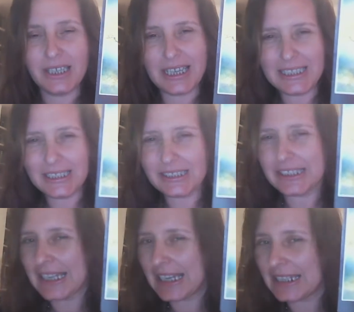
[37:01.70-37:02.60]
a little
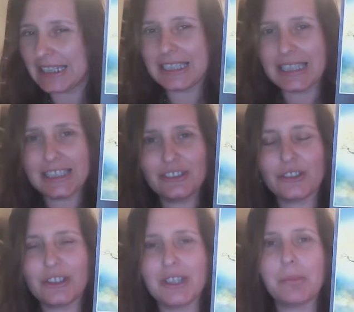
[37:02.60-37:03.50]
nagging
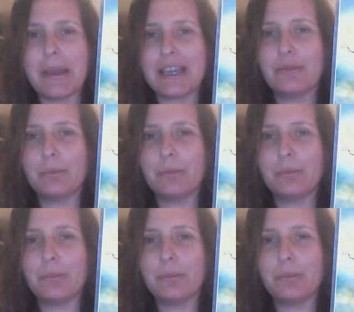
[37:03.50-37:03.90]
insight in the back of